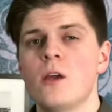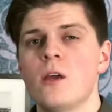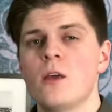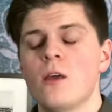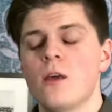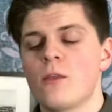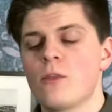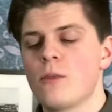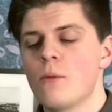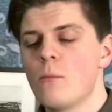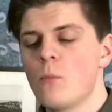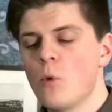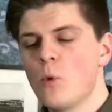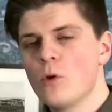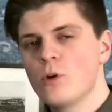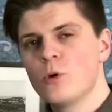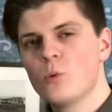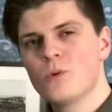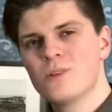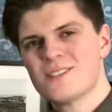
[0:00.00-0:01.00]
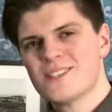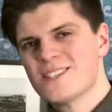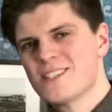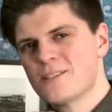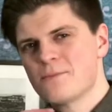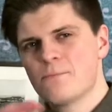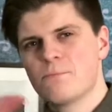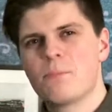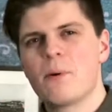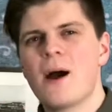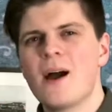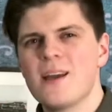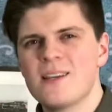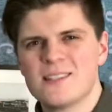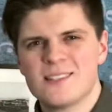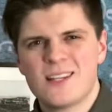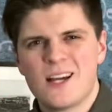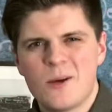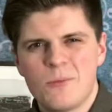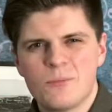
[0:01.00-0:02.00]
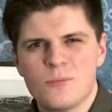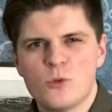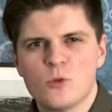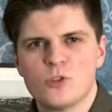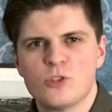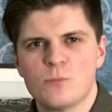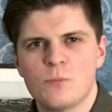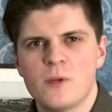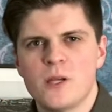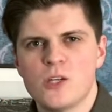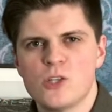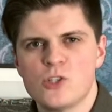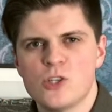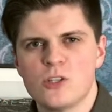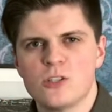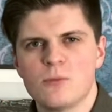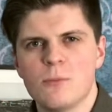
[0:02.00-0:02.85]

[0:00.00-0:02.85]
the more you will spice up your speeches,